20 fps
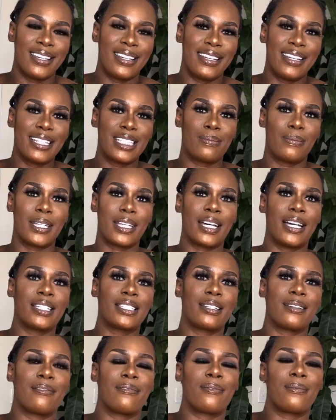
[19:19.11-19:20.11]
it's because
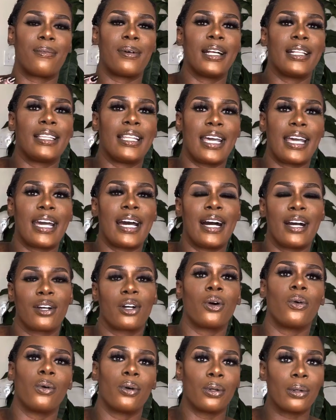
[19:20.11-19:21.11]
of what they got
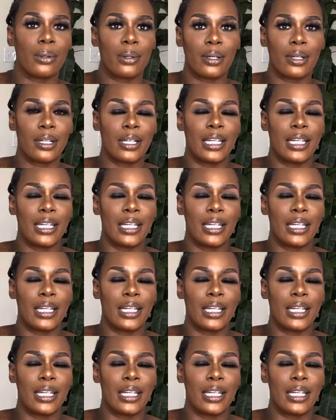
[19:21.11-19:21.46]
going on.